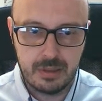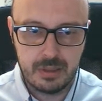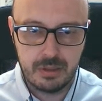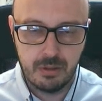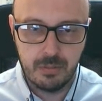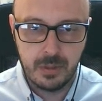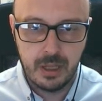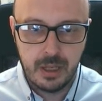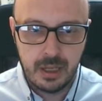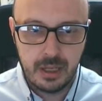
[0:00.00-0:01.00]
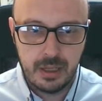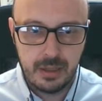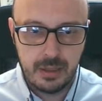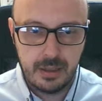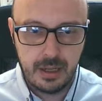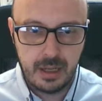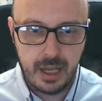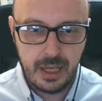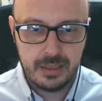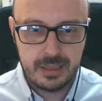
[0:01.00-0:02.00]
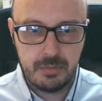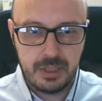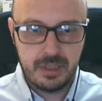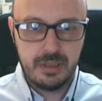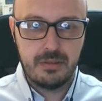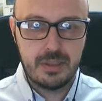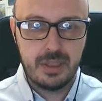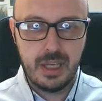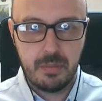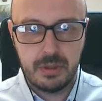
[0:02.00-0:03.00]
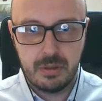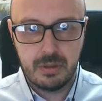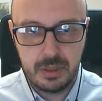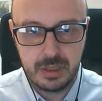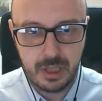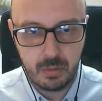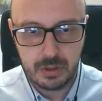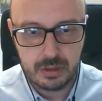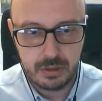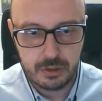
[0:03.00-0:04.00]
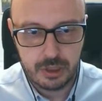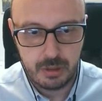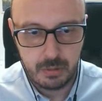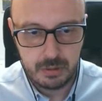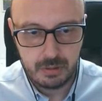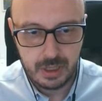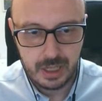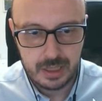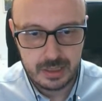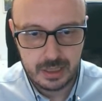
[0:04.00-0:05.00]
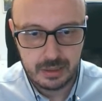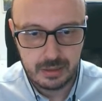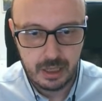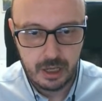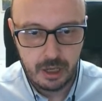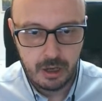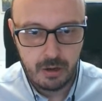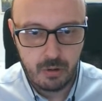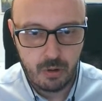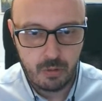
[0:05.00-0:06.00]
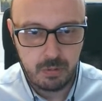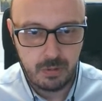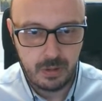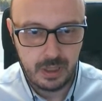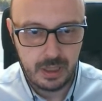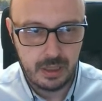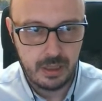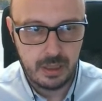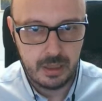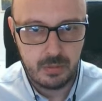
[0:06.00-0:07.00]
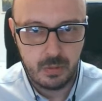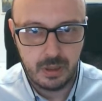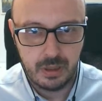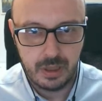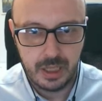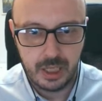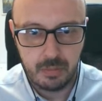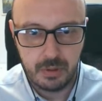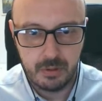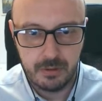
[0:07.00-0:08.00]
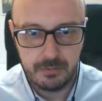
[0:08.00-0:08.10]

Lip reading: So I had something interesting happen to me that I wanted to share with you guys, and hopefully it will help you